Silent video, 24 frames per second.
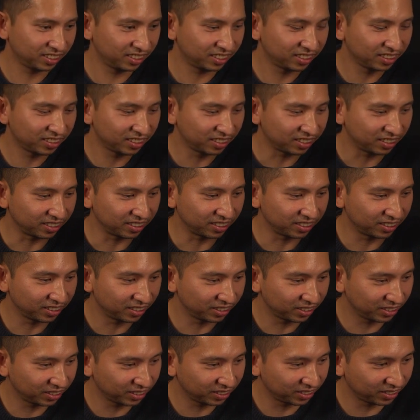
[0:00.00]

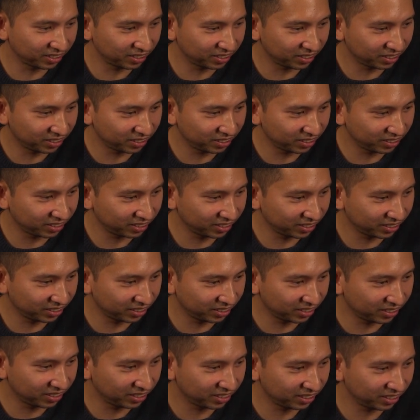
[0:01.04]

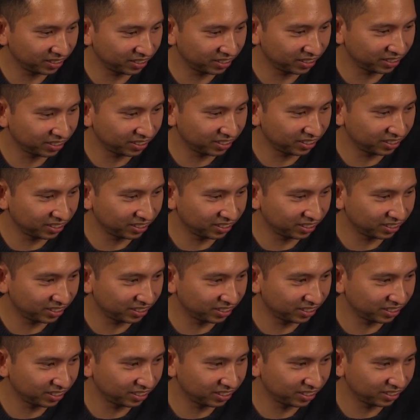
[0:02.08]

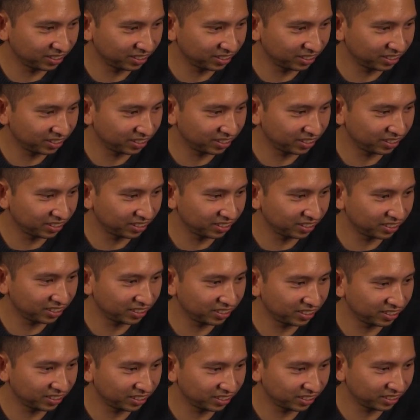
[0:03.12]

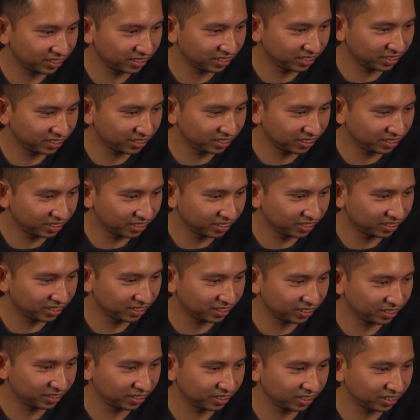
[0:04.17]

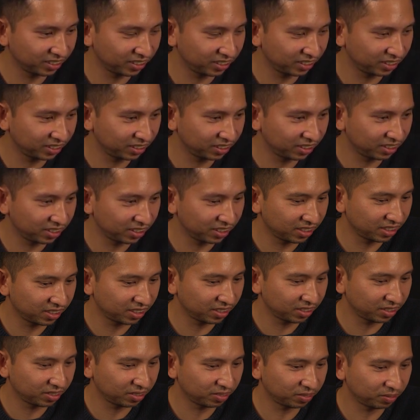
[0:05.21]

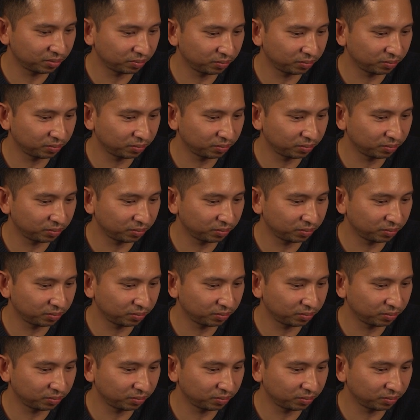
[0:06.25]
[no speech]